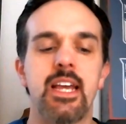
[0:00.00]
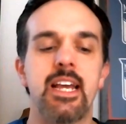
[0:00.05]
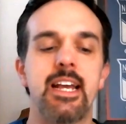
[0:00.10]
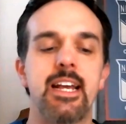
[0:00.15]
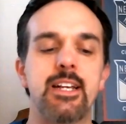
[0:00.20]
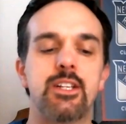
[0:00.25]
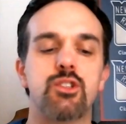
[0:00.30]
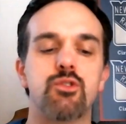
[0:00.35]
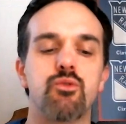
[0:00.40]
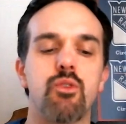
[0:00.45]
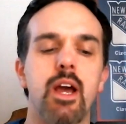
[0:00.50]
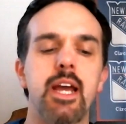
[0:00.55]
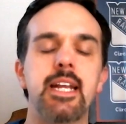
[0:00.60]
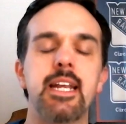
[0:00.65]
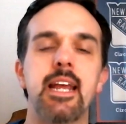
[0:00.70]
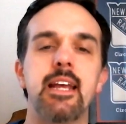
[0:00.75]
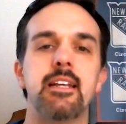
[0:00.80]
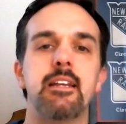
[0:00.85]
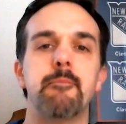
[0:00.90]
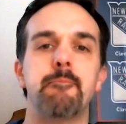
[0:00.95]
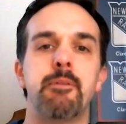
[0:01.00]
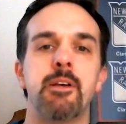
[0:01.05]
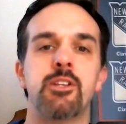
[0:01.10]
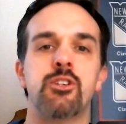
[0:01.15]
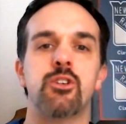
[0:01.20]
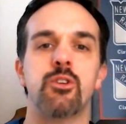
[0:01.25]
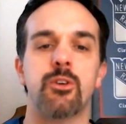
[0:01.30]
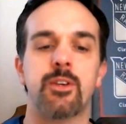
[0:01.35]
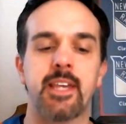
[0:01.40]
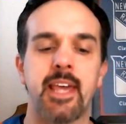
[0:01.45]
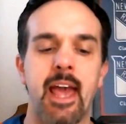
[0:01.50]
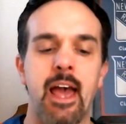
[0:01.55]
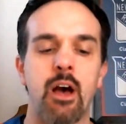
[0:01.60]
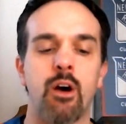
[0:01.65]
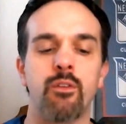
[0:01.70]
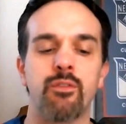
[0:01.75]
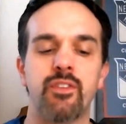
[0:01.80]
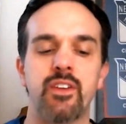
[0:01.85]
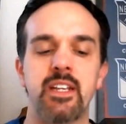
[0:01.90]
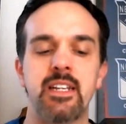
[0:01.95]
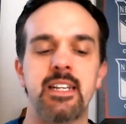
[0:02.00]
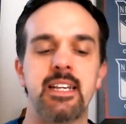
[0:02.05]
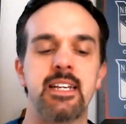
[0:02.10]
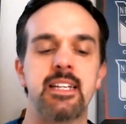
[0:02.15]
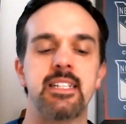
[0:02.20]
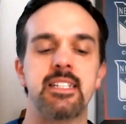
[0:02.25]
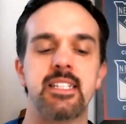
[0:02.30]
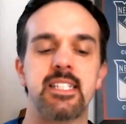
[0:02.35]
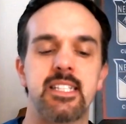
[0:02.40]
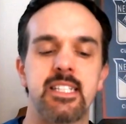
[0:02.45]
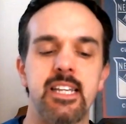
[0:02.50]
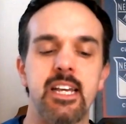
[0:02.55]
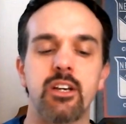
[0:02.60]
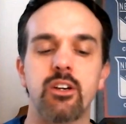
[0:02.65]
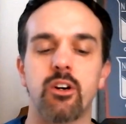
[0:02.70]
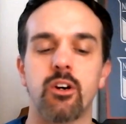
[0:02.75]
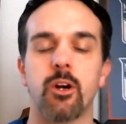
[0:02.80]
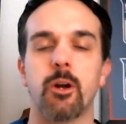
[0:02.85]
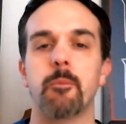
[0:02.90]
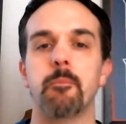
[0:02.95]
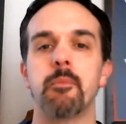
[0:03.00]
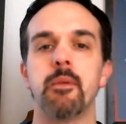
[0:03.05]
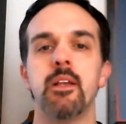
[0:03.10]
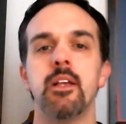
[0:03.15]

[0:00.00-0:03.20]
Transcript: It's right-handed pitcher Calvin Ziegler.